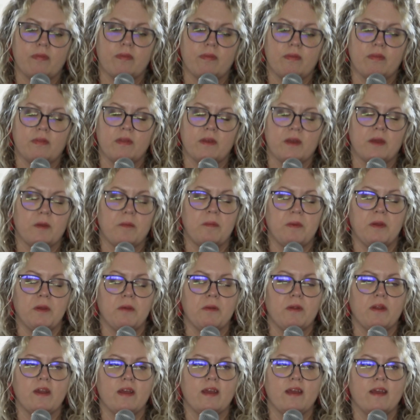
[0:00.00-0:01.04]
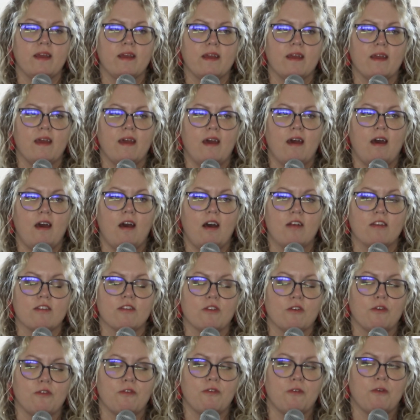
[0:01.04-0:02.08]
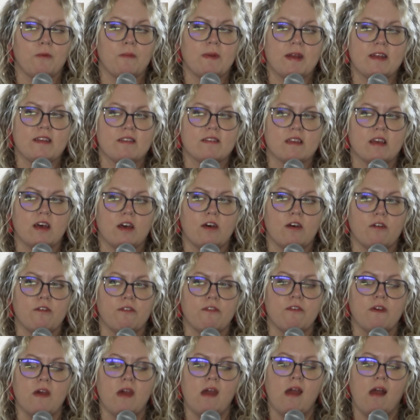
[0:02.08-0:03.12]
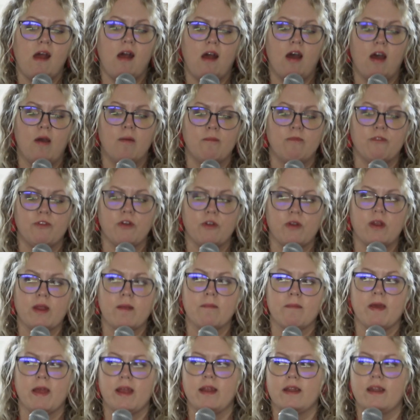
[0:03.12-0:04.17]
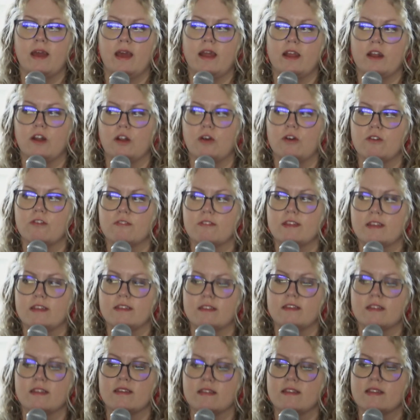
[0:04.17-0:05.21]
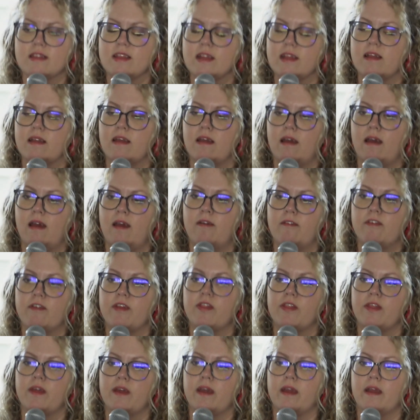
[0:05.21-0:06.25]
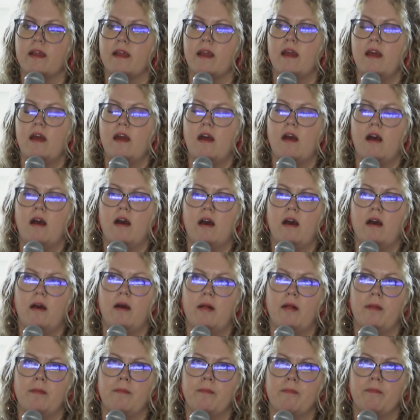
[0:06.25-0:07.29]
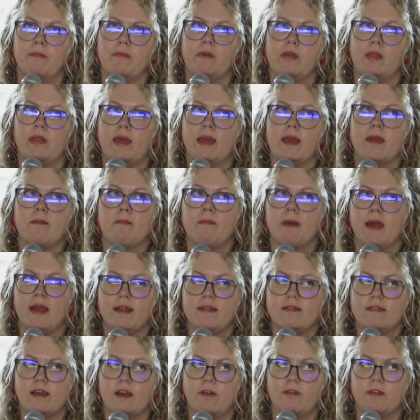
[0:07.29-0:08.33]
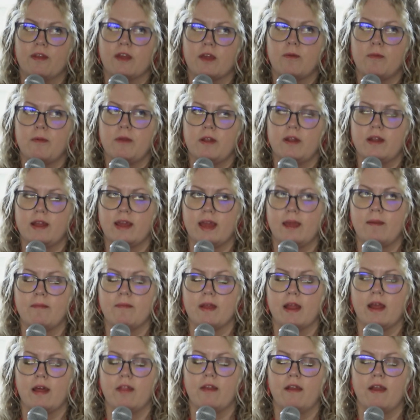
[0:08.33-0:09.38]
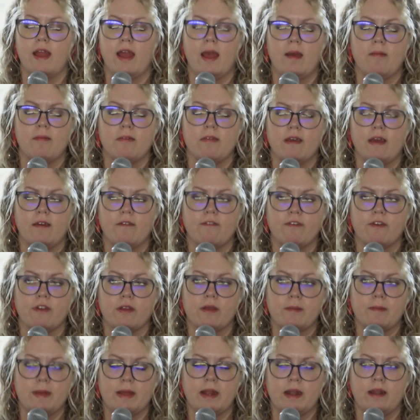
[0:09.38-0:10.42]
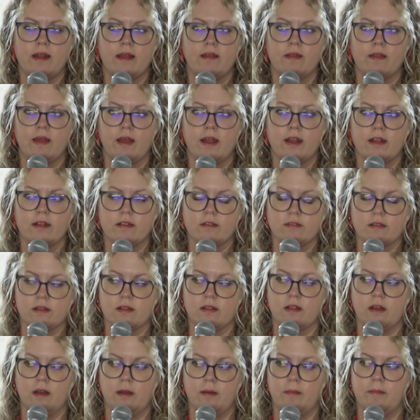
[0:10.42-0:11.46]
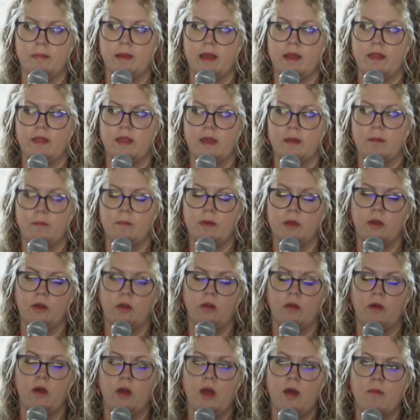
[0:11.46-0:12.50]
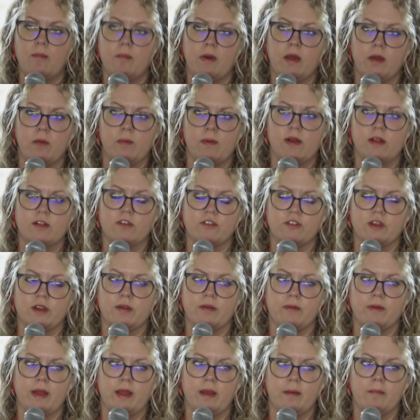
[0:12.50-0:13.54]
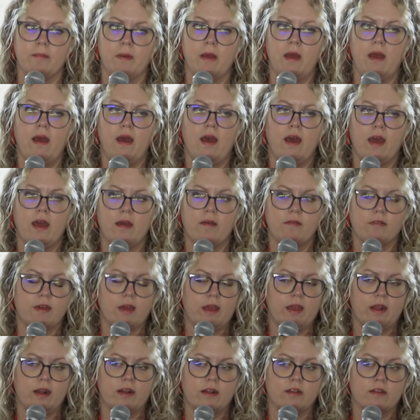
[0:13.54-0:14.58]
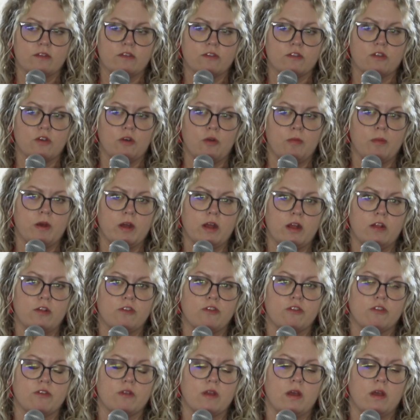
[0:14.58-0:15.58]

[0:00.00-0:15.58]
the community, also for myself during my diagnosis, since everything, um, like in my town, the community came together, Habitat for Humanity and Lions Club, and they built my wheelchair ramp. I have gained so much